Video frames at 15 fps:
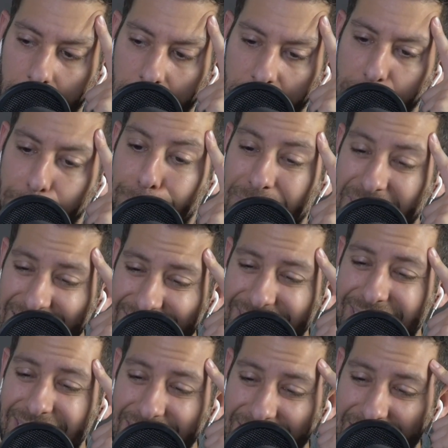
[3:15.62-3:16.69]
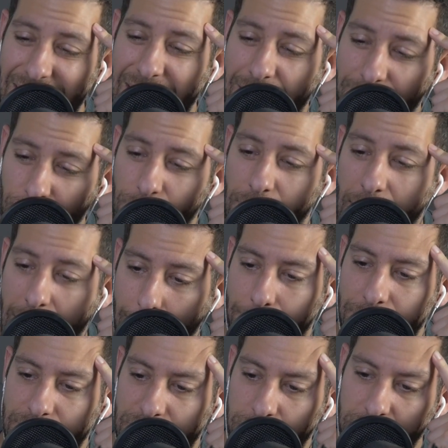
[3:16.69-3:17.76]
the best thing that ever
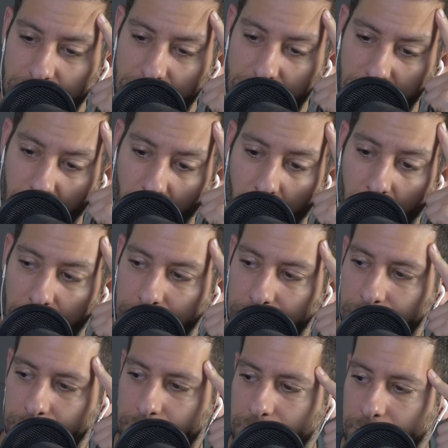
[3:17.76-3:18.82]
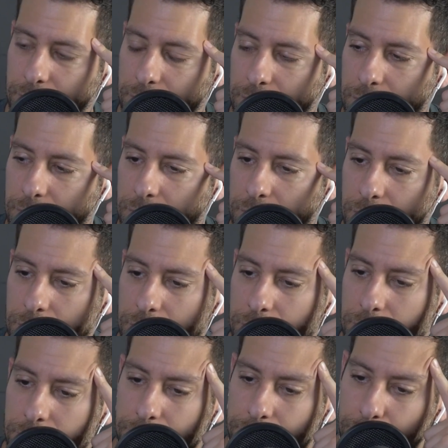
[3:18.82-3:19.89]
happened to me is gone.
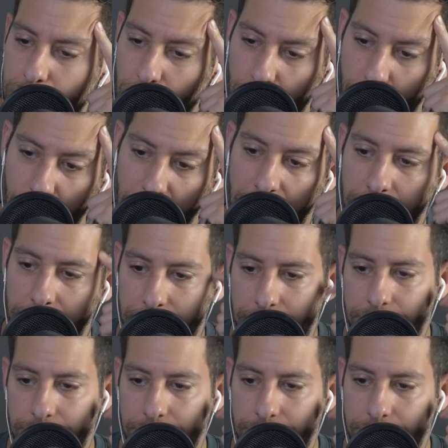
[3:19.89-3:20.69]
Bullshit.